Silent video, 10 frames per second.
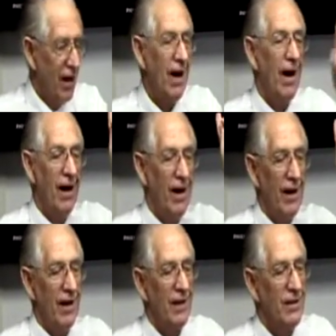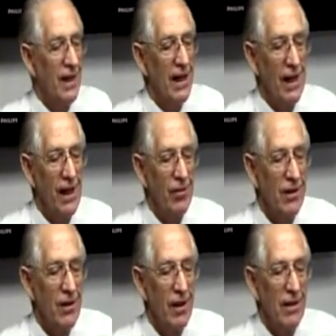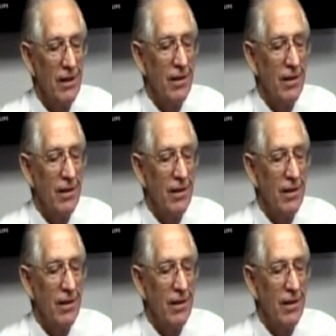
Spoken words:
Ah, okay, now we got